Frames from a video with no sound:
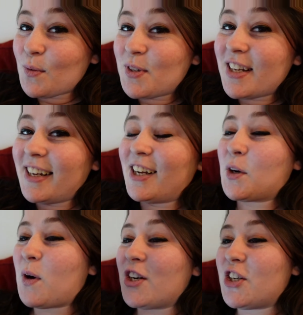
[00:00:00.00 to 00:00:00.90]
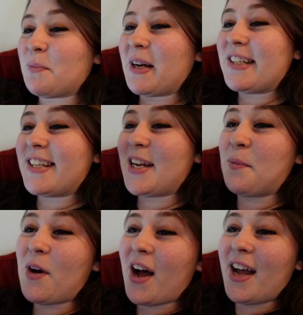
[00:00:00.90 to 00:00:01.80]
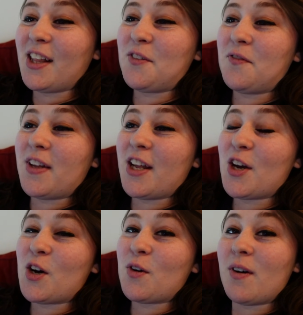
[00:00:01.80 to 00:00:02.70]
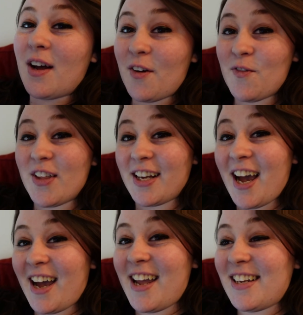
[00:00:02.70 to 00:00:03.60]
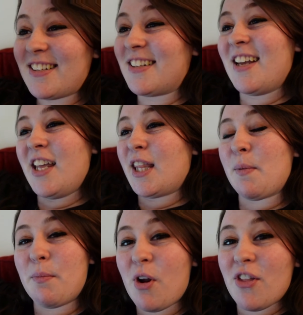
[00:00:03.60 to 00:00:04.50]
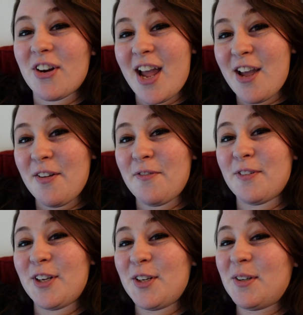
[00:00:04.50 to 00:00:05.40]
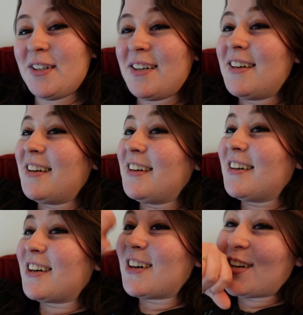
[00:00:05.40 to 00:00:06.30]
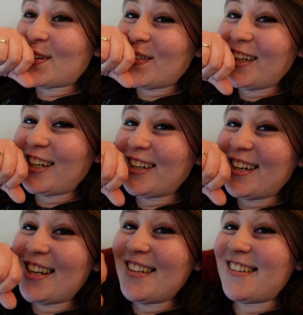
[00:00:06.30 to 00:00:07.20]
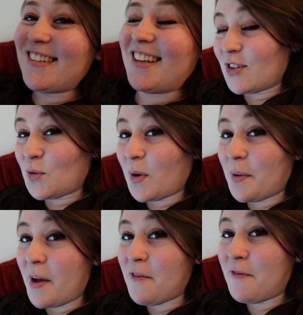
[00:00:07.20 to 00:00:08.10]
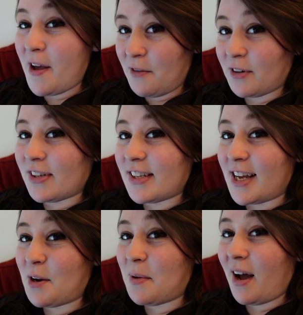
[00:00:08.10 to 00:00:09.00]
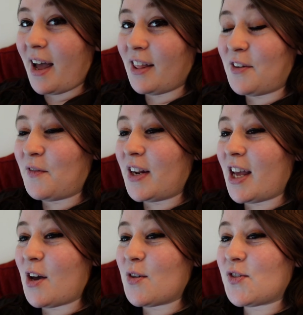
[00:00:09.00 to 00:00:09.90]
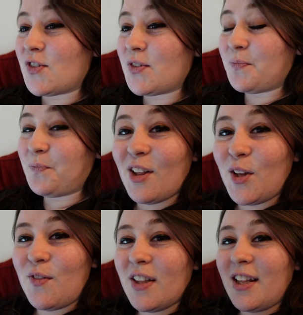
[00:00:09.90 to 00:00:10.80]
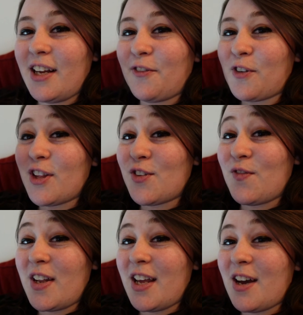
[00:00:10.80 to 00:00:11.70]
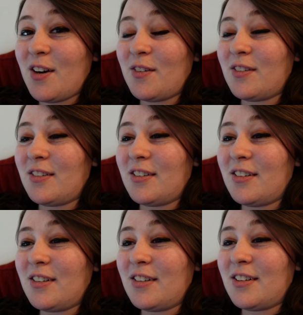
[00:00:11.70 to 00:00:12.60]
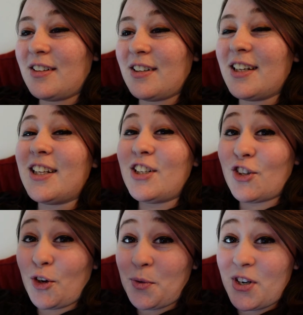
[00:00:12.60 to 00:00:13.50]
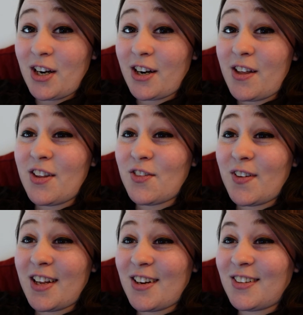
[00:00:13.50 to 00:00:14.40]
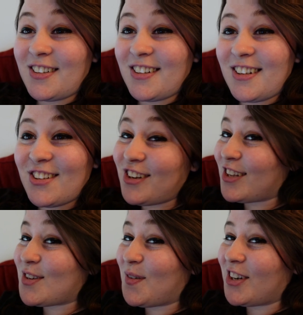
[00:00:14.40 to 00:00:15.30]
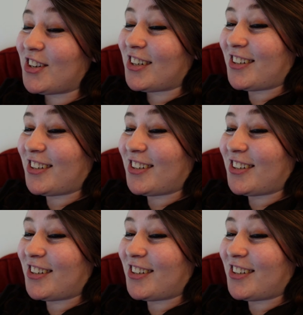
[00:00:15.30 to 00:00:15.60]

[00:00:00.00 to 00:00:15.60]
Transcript: I'm sitting here watching my Sanibel Island video of the kite that my brother and I flew. Oh my goodness. It's one of my favorite Sanibel Island videos. I'll leave the link for this video in the description area of this video. So you guys can watch it.